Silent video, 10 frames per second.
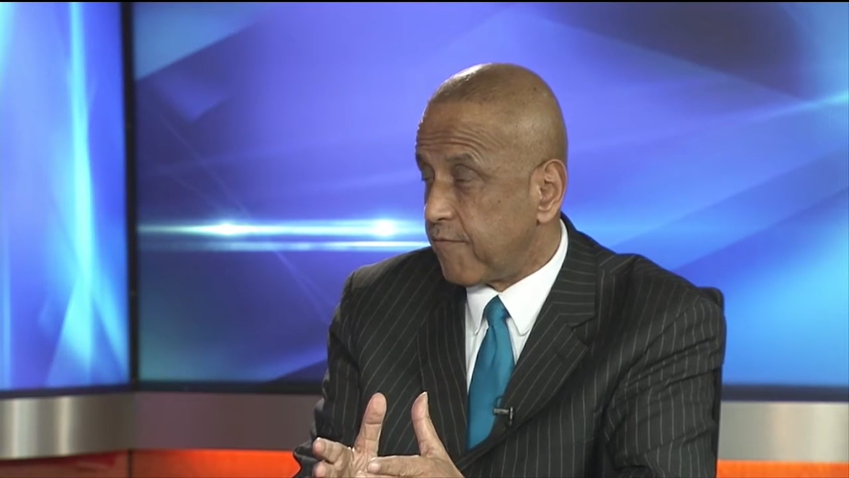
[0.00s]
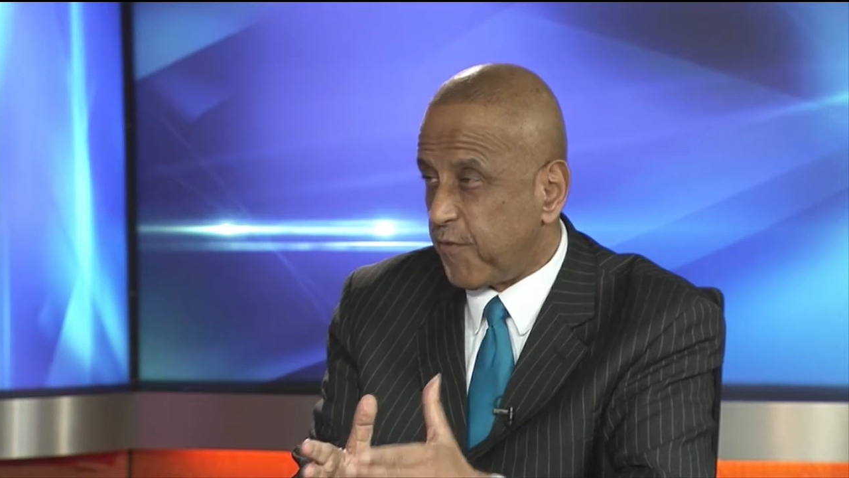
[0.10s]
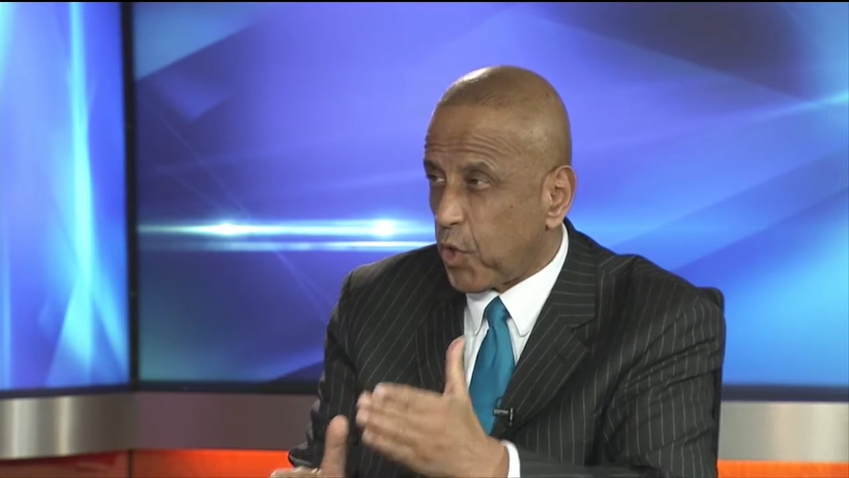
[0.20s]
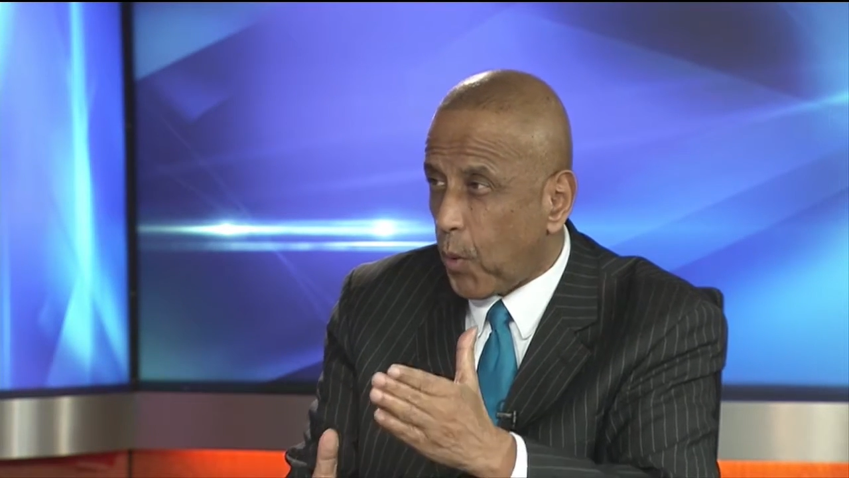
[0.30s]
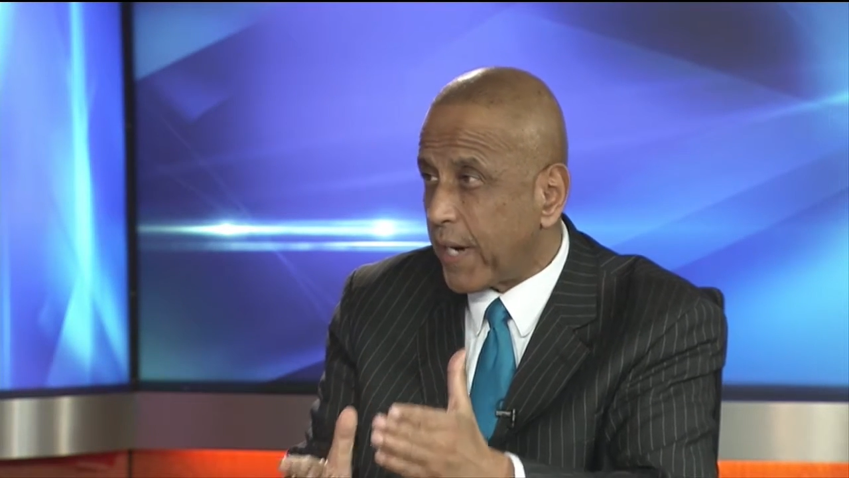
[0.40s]

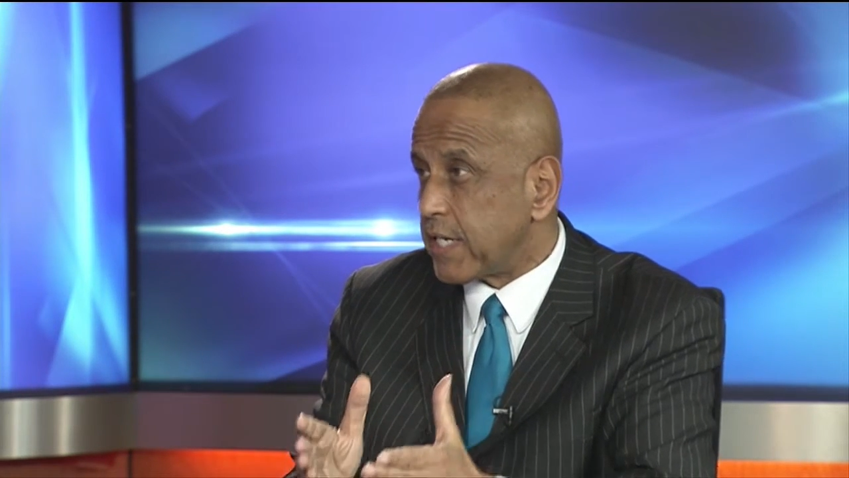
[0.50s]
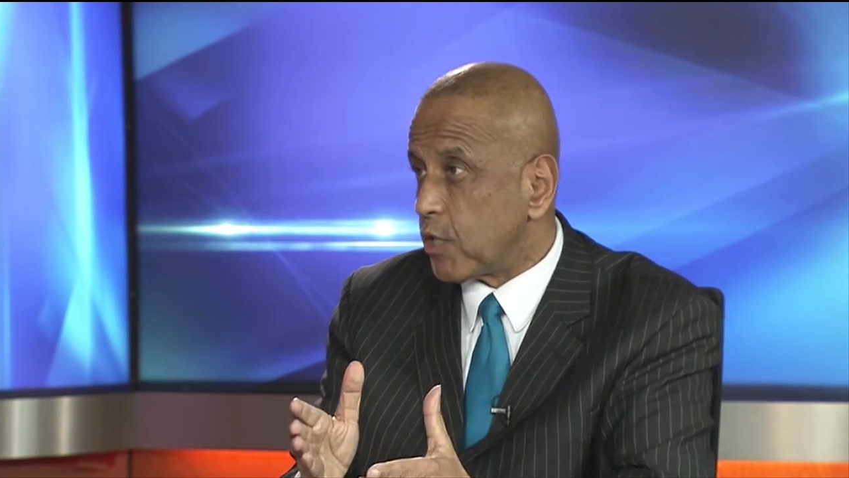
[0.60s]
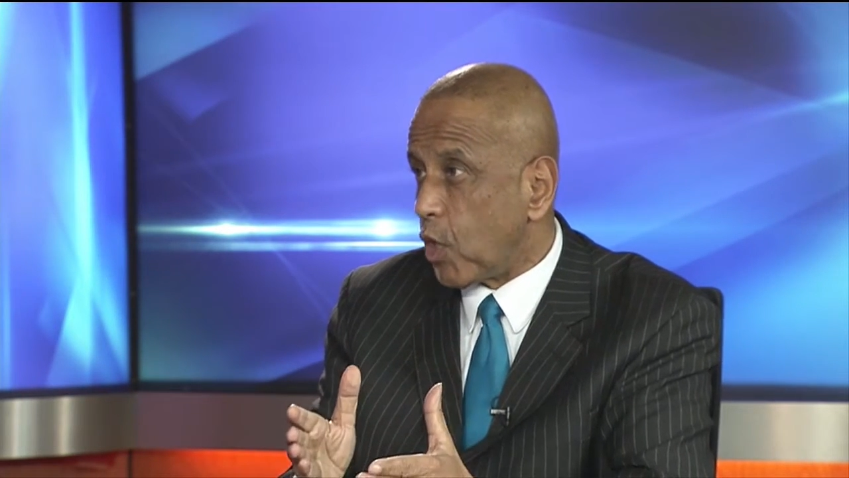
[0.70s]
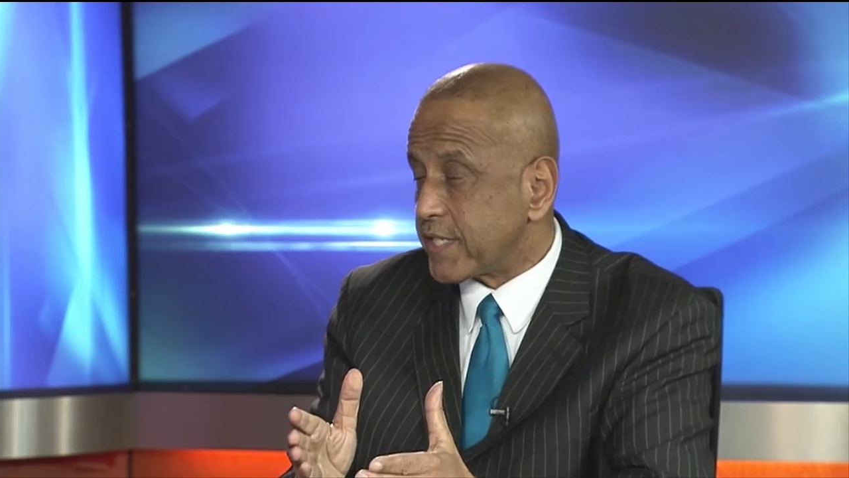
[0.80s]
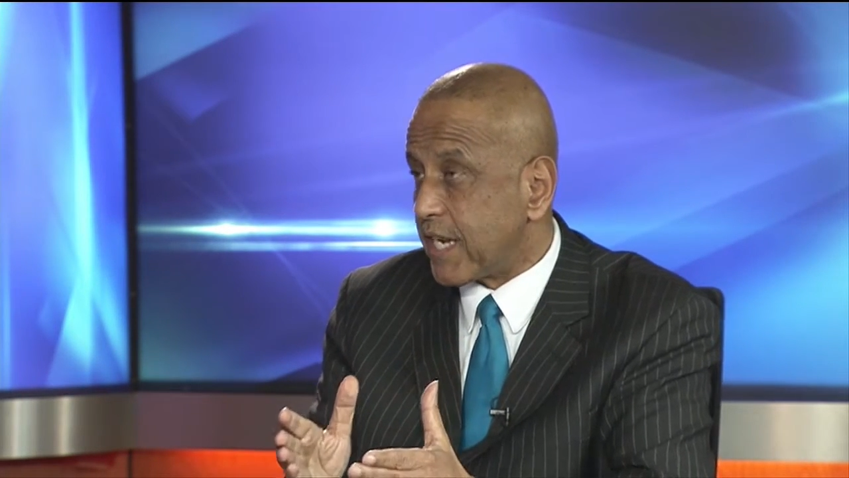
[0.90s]
photo
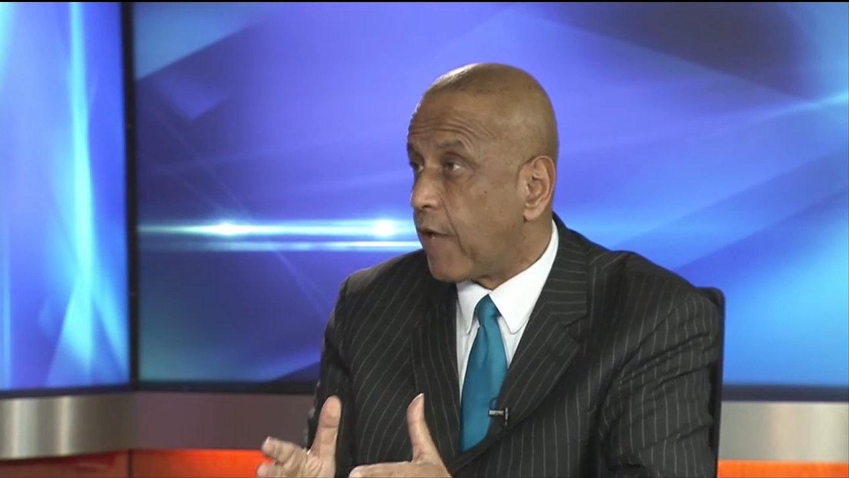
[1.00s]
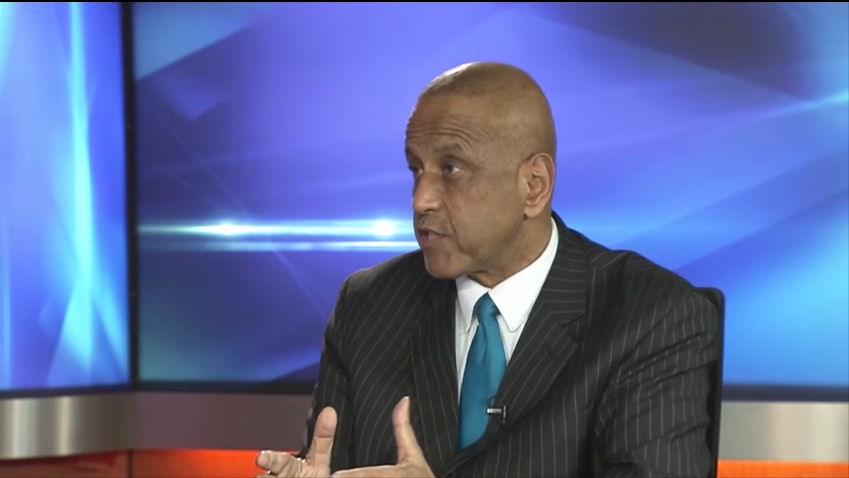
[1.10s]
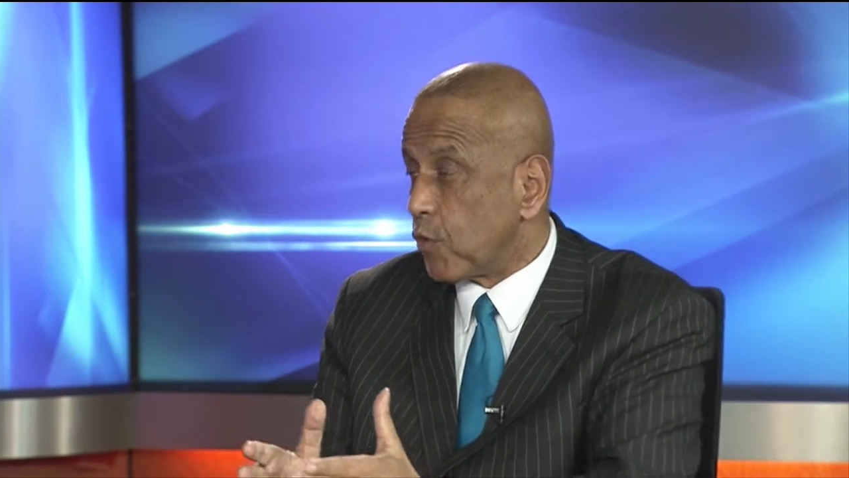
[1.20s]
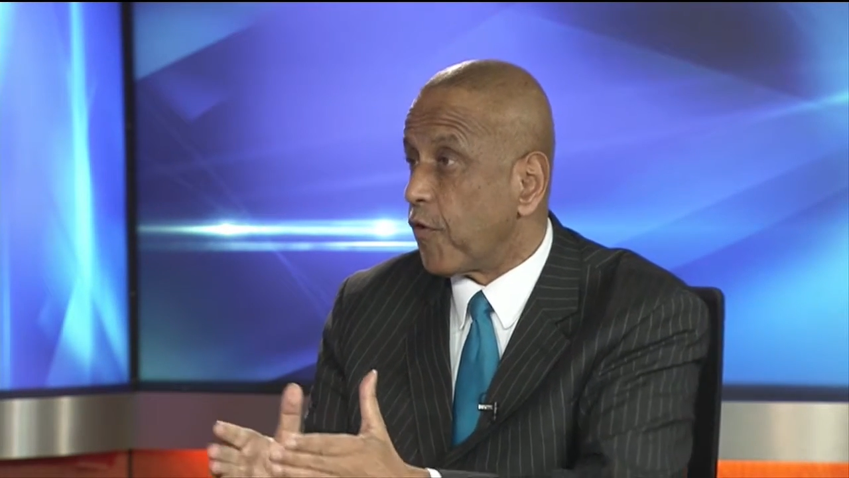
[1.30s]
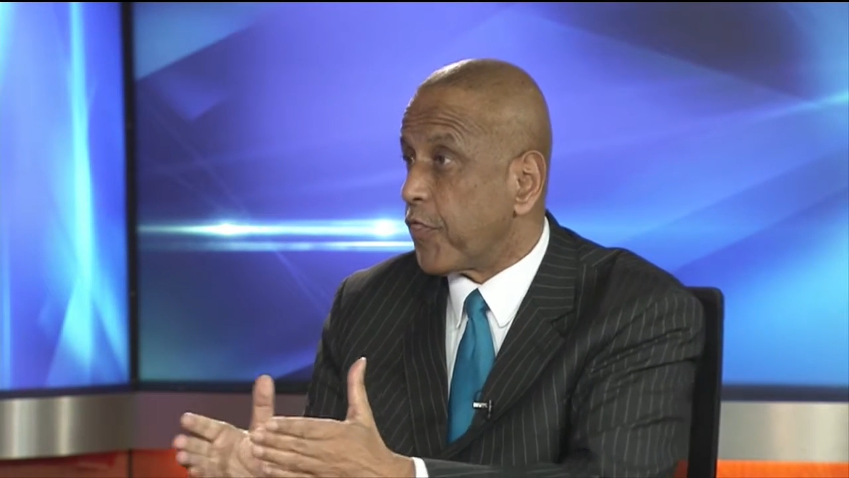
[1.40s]
ID laws. Now
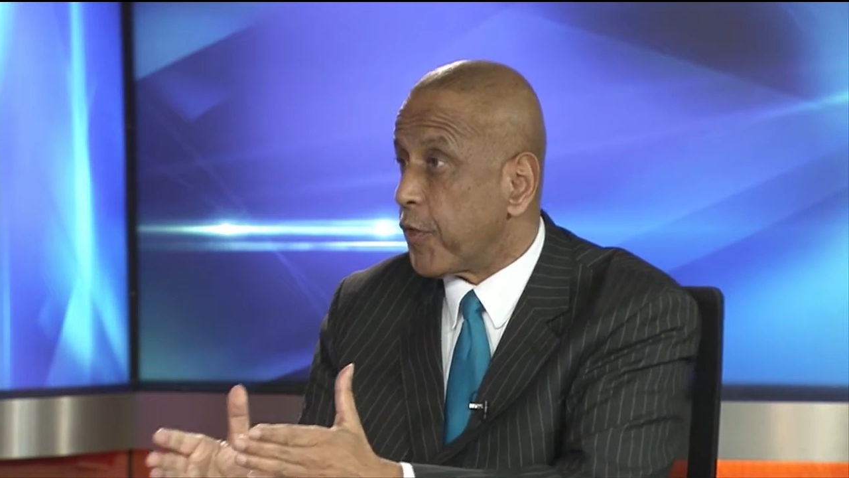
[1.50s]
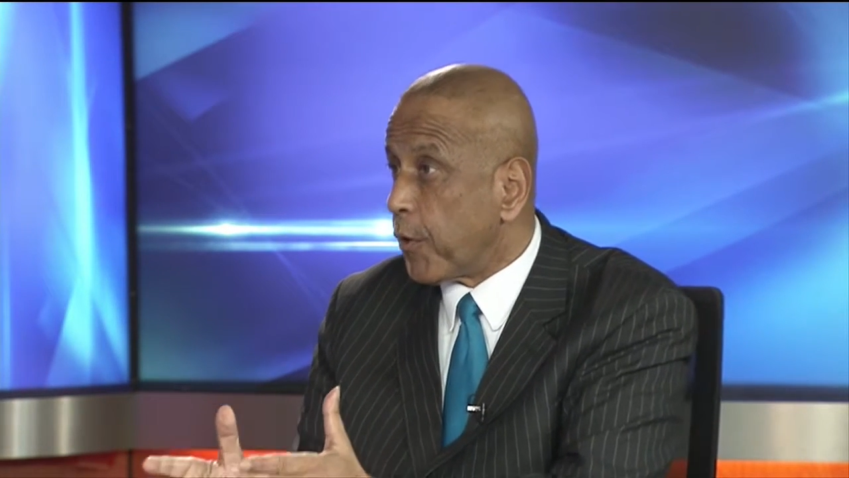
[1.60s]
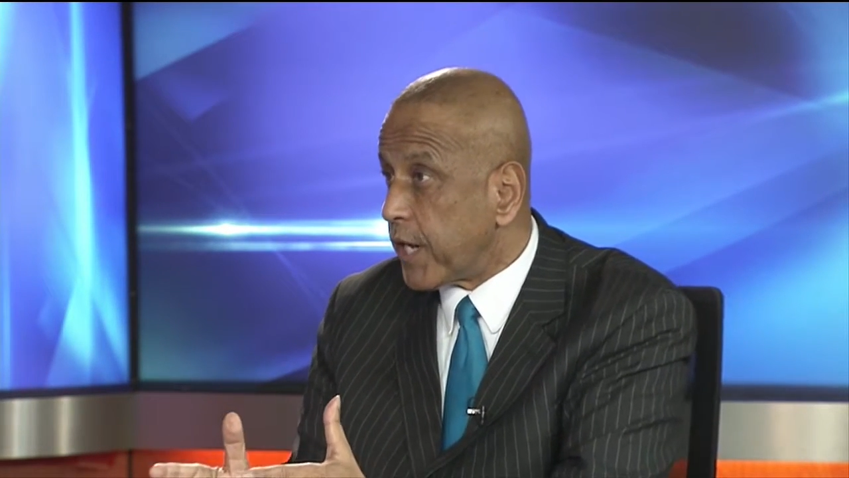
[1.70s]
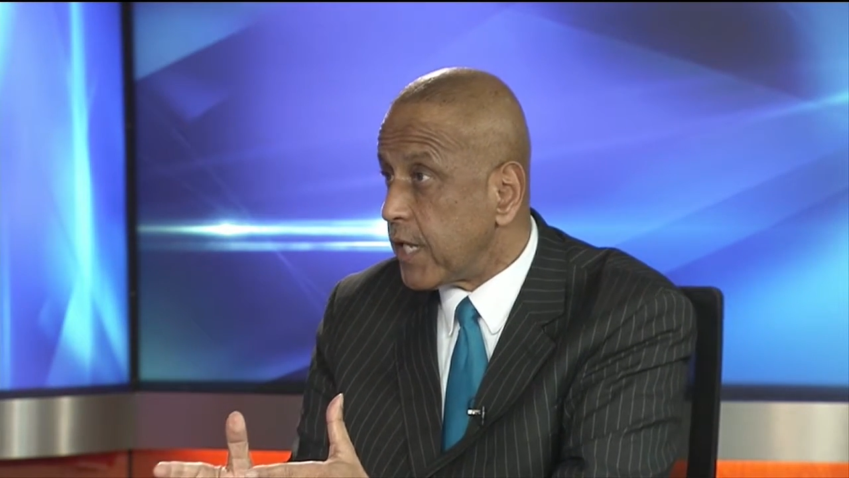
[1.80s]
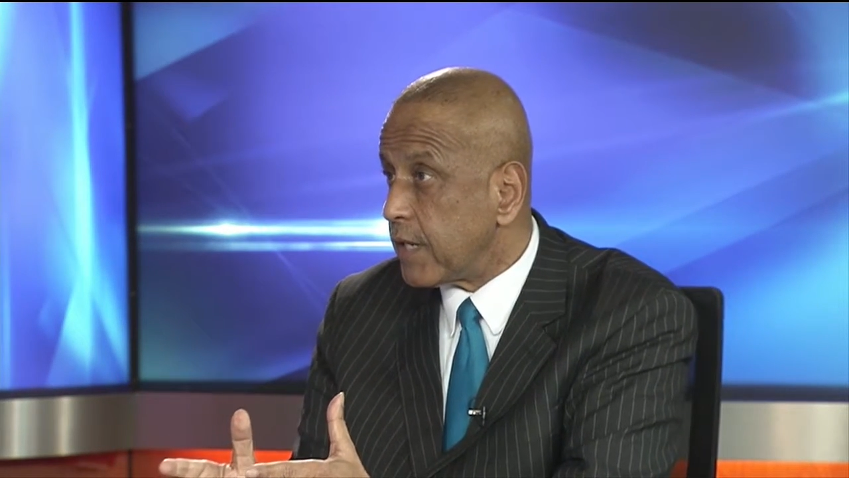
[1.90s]
there's over
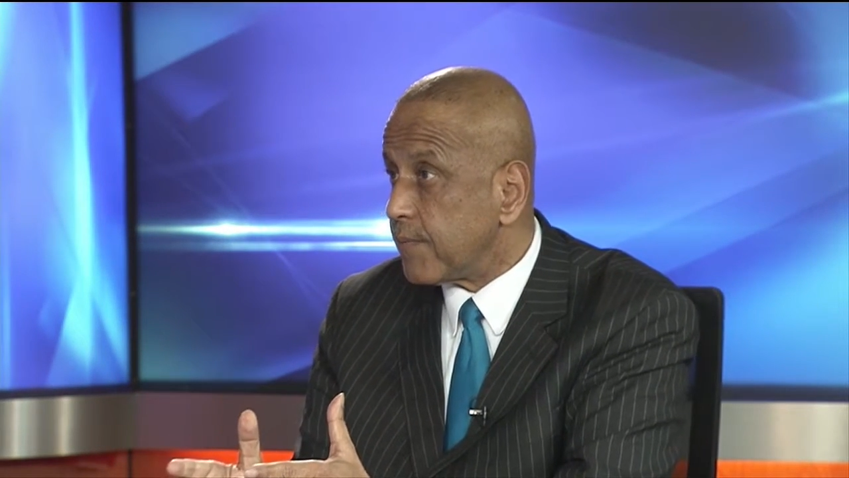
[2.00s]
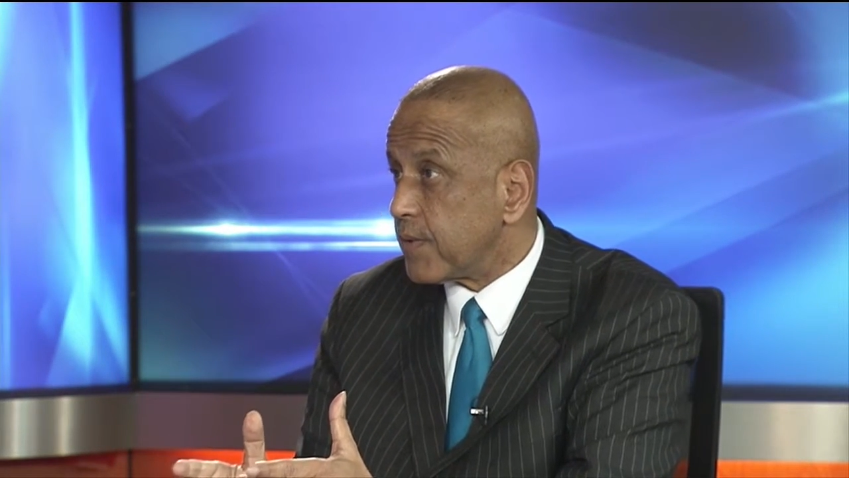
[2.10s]
30